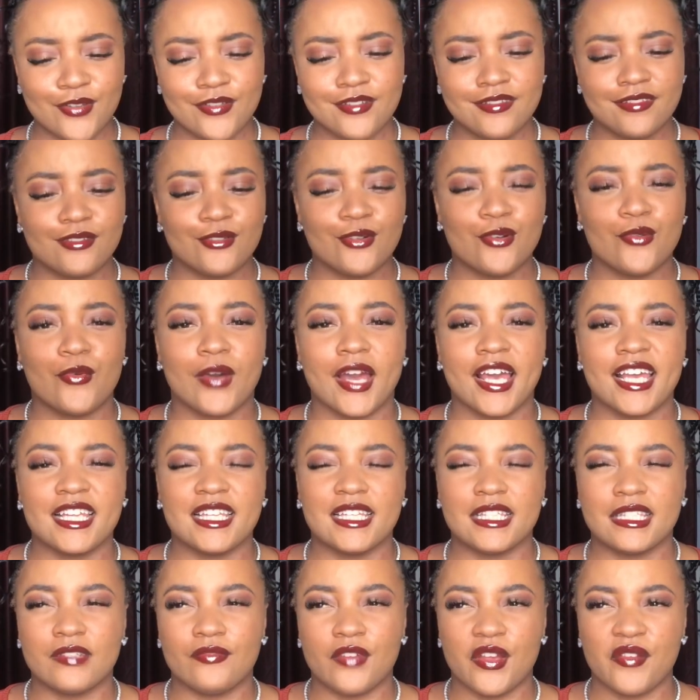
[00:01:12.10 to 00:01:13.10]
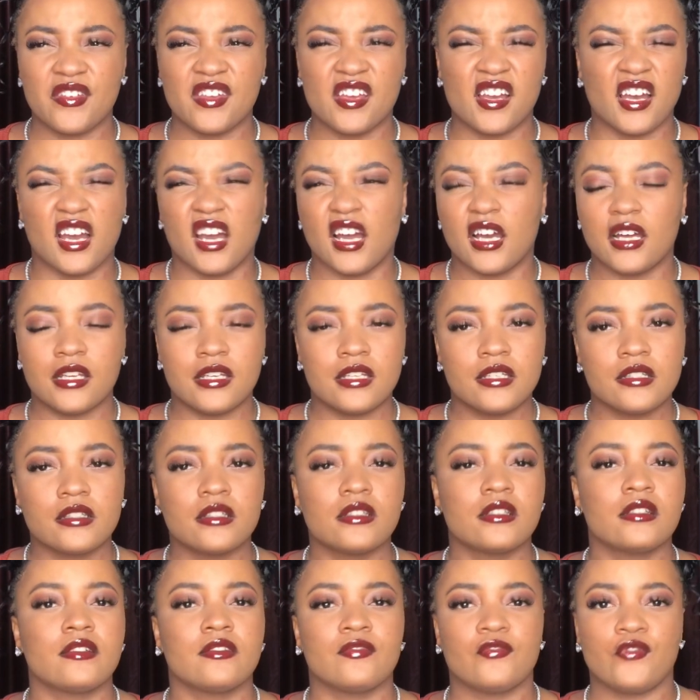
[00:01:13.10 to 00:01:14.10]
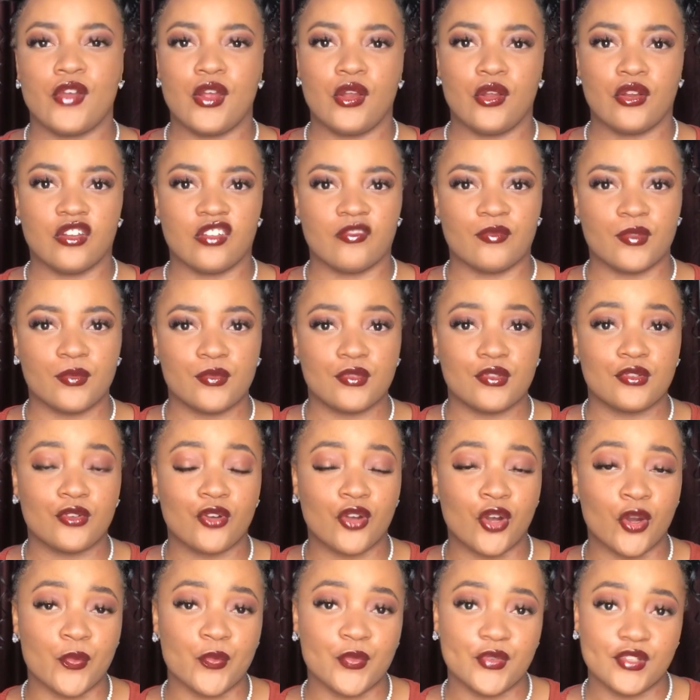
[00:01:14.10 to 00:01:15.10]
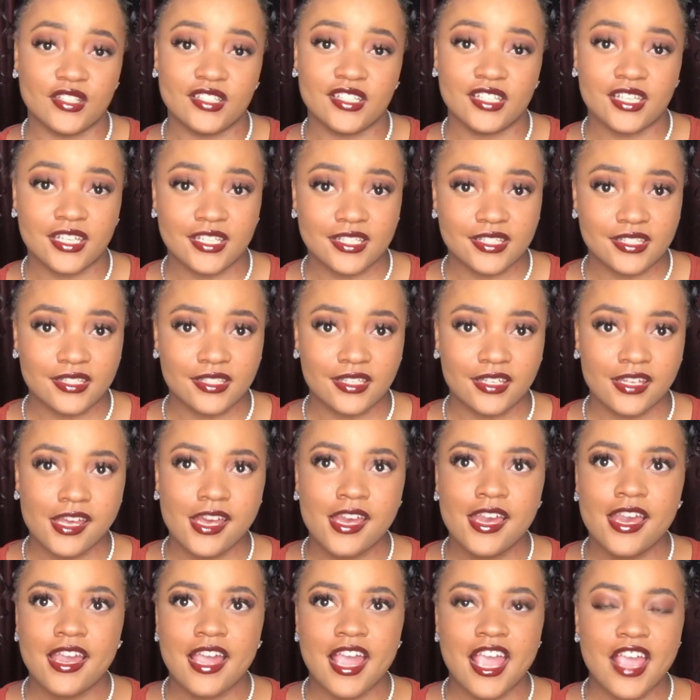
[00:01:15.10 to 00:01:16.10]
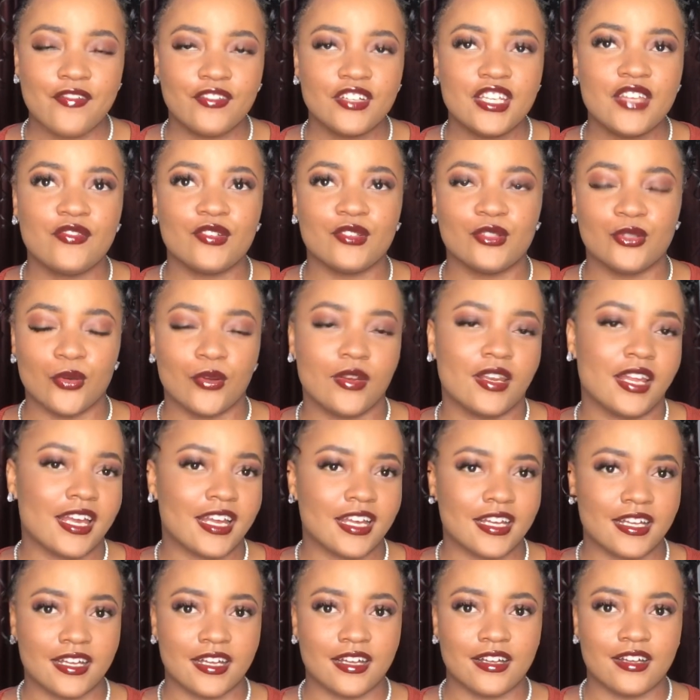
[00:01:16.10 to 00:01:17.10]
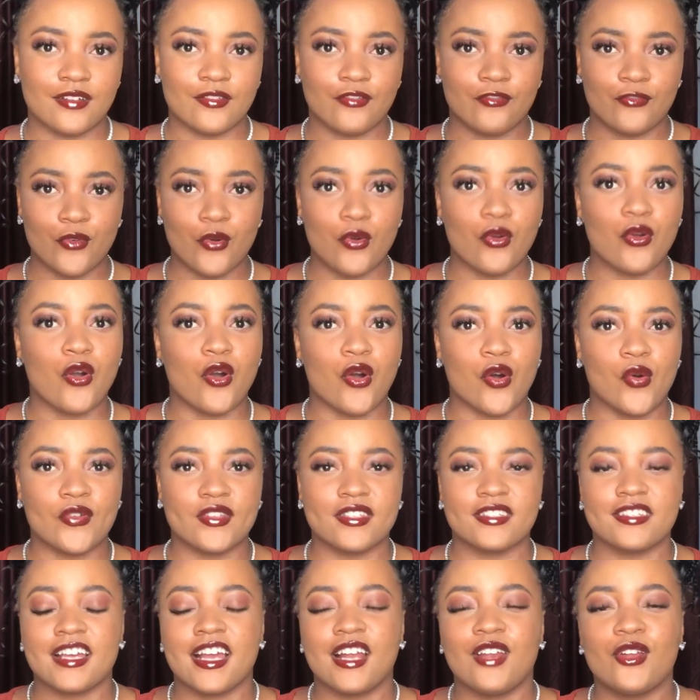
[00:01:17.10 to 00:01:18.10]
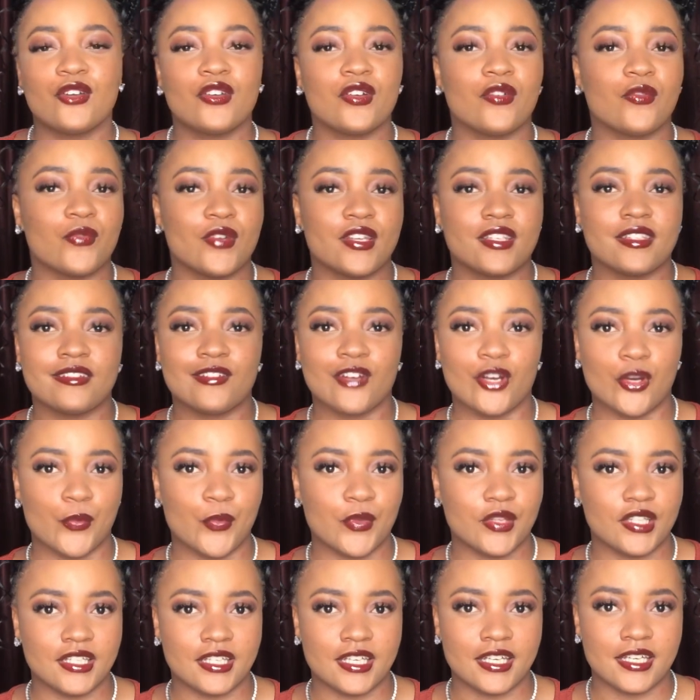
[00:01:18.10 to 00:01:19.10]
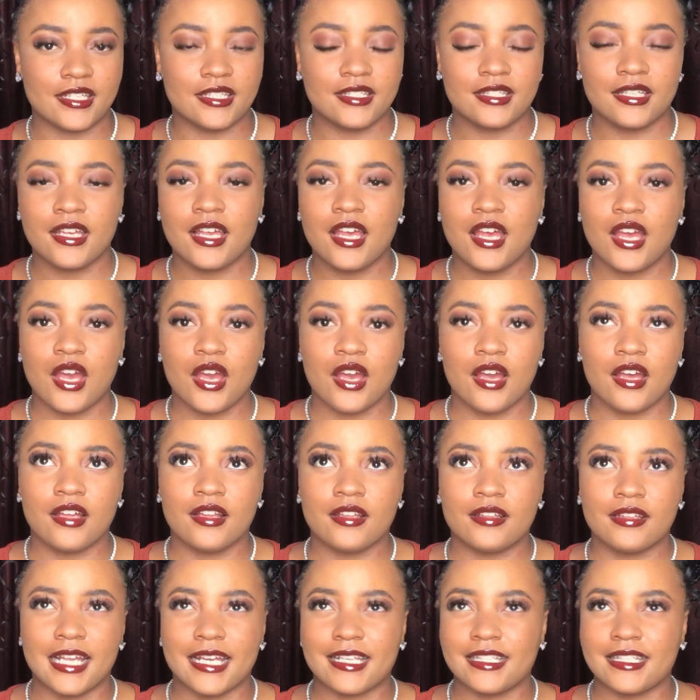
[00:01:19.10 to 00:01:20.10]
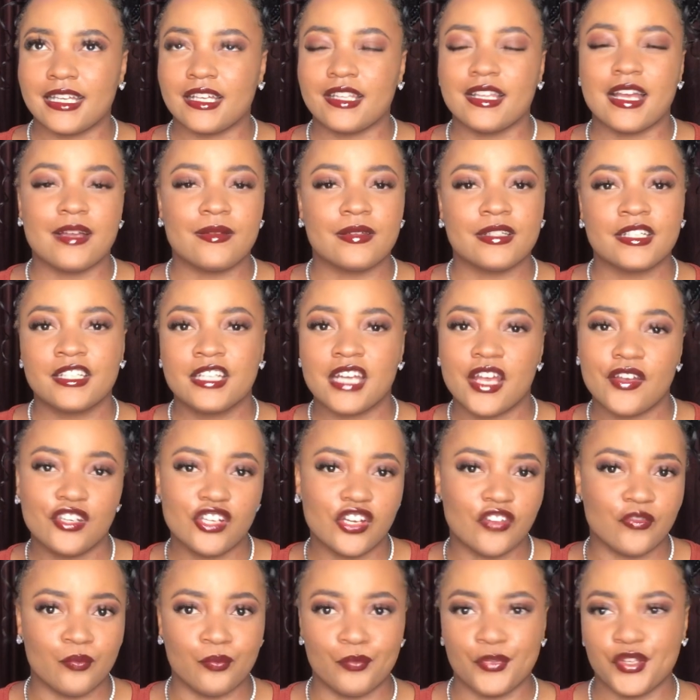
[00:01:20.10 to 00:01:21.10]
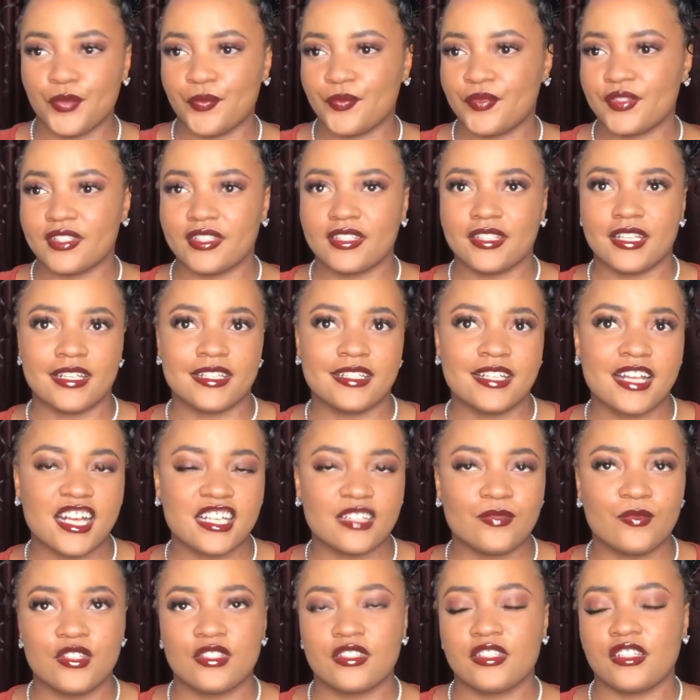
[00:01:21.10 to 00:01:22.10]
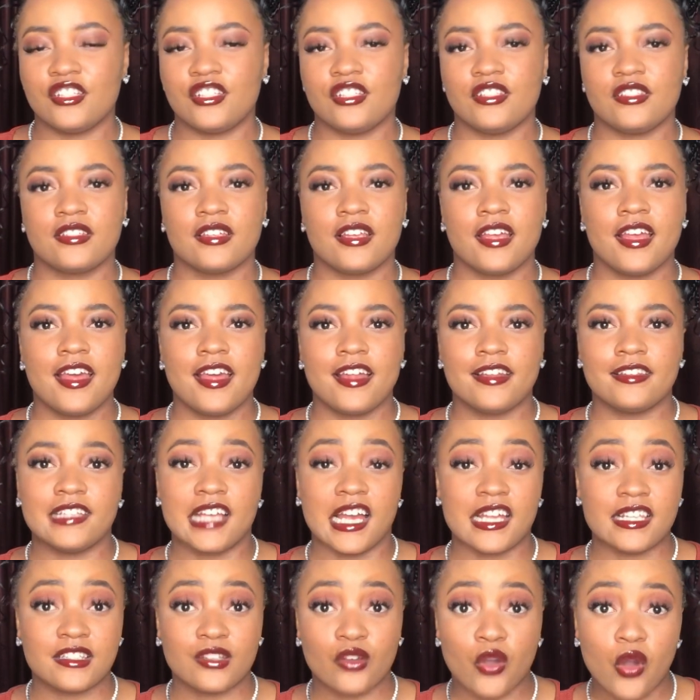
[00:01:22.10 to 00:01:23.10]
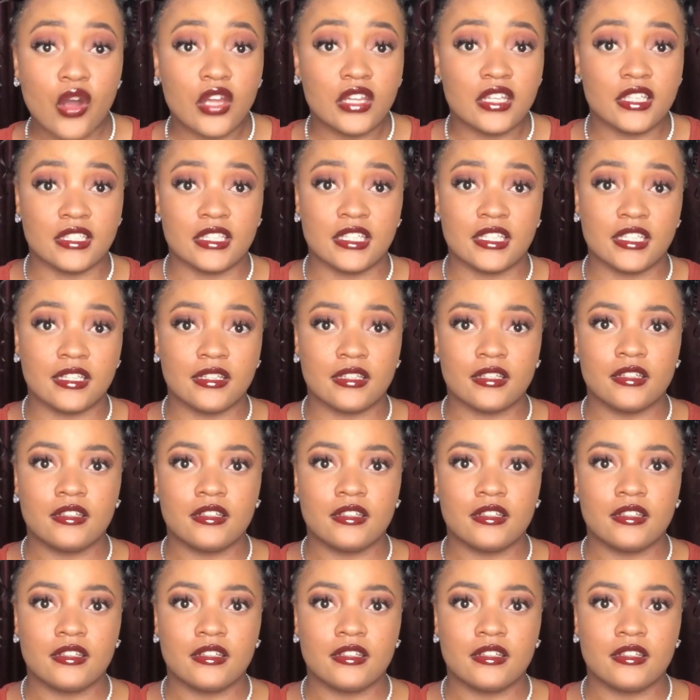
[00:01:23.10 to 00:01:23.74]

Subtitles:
don't know why it's very hard for a lot of people to communicate. Even if you don't like phone calls, there are a lot of ways to communicate. Like, there are sharing of memes, there are text messages, there is calling.